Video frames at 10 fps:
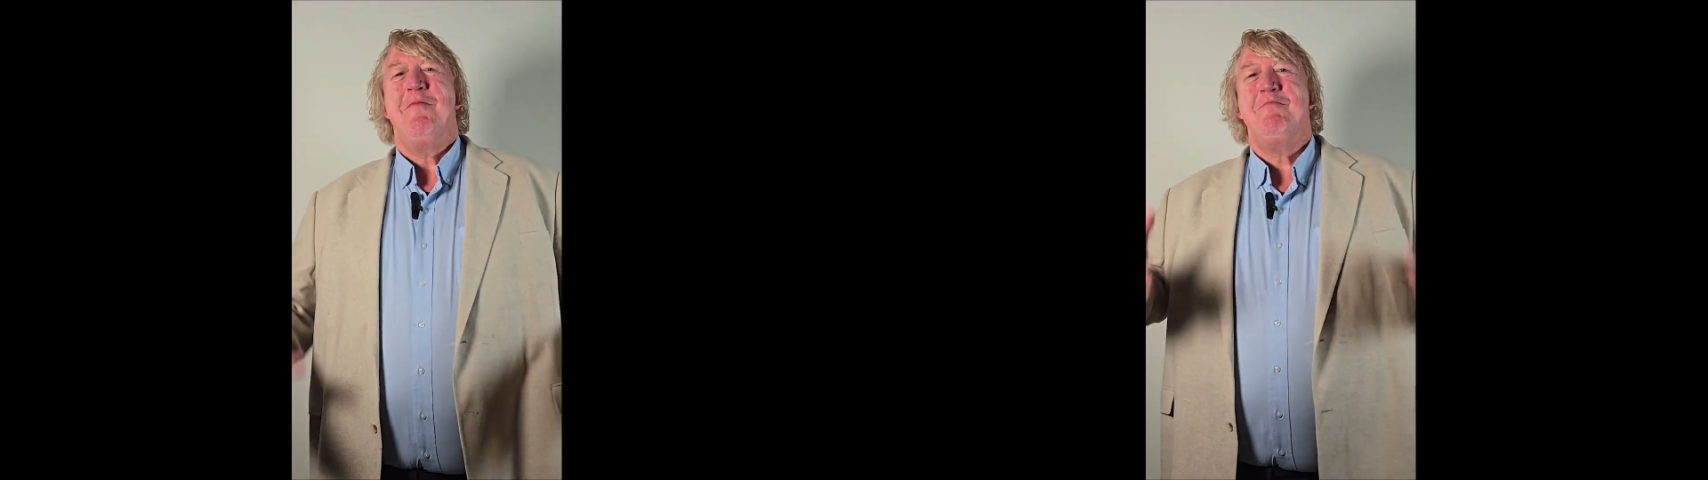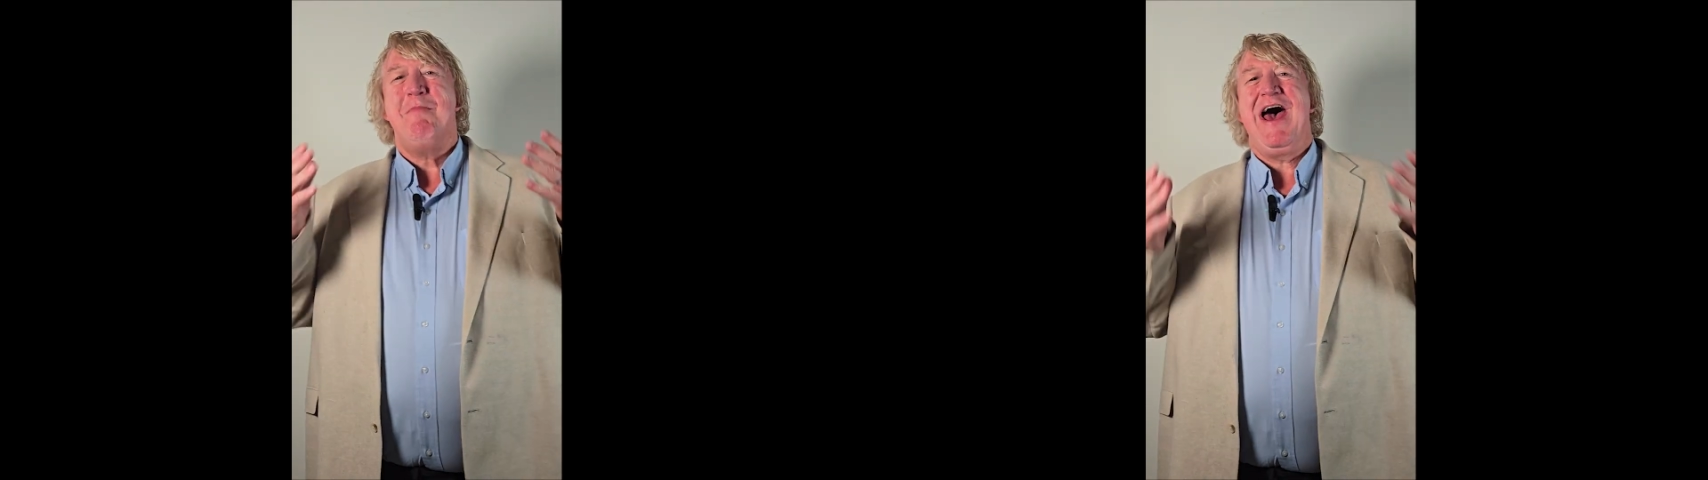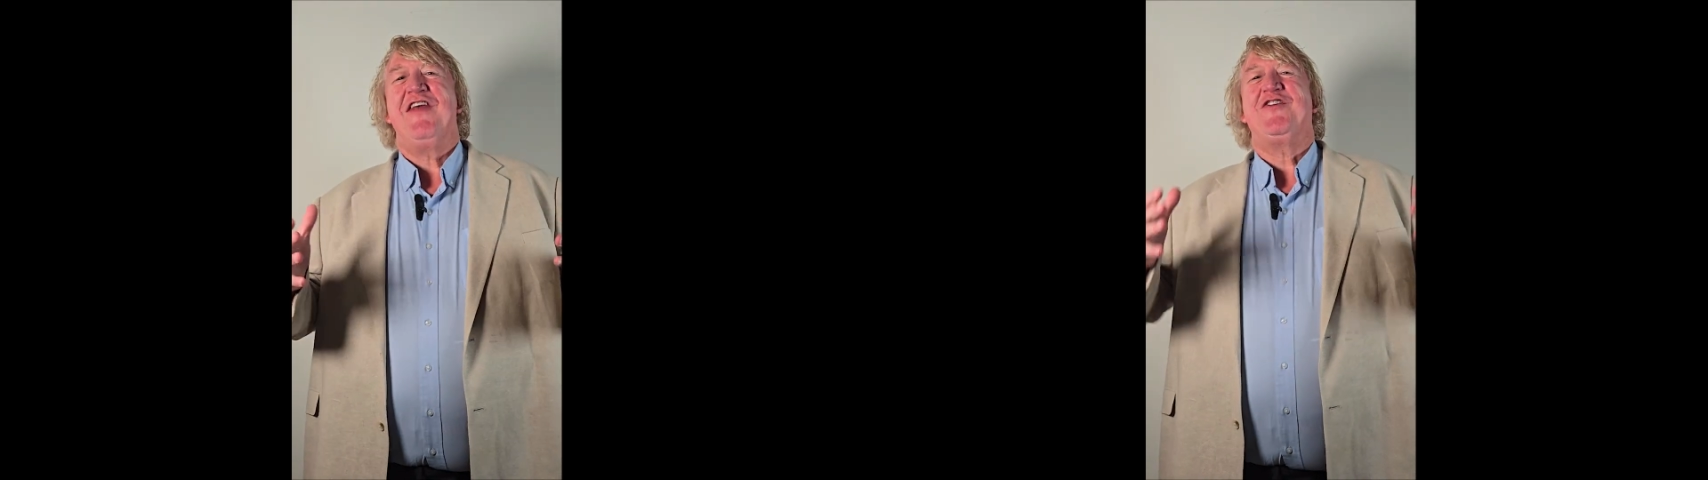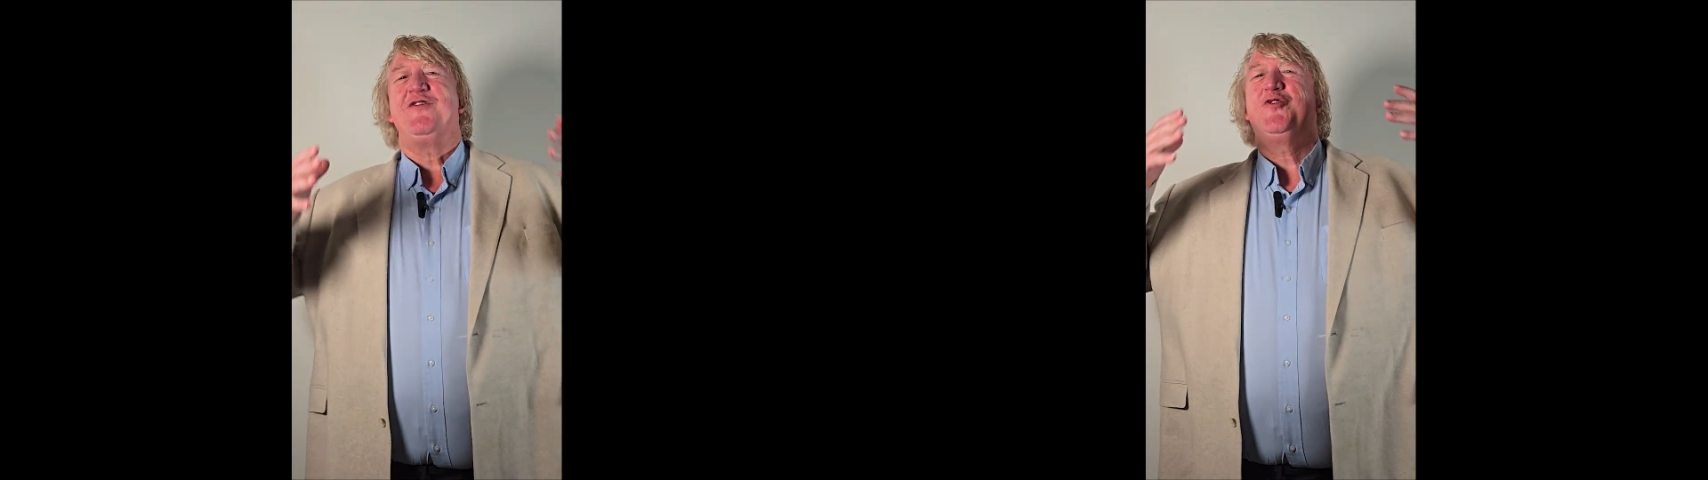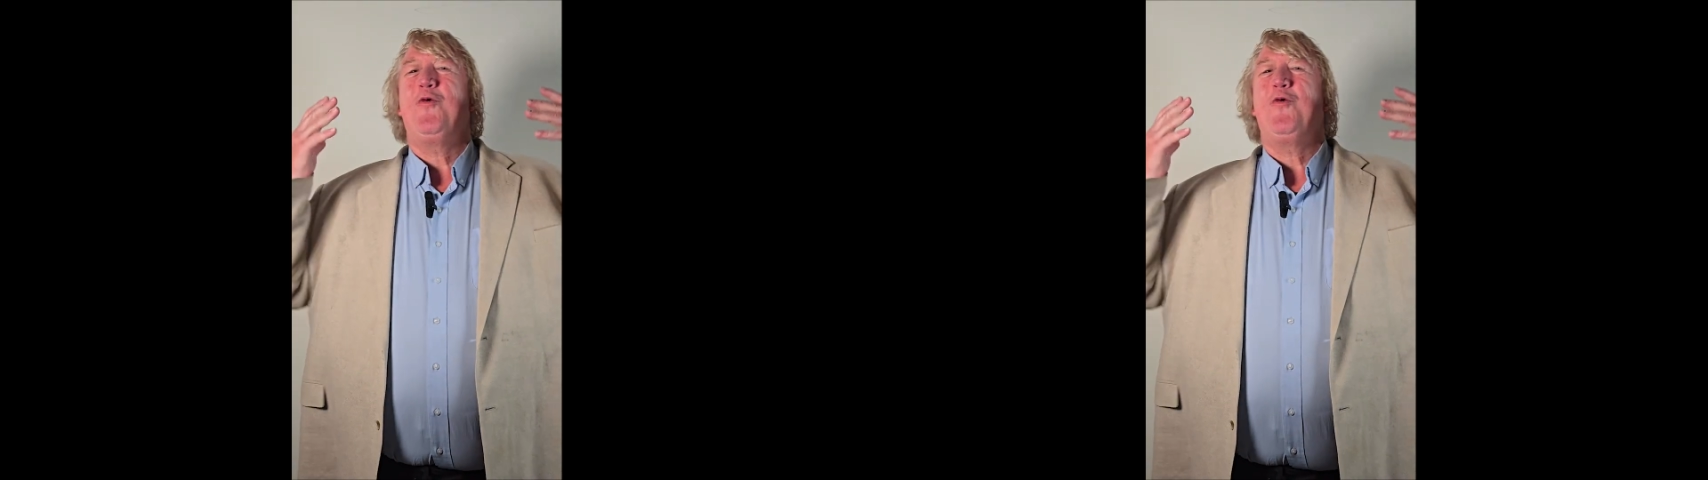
Matthew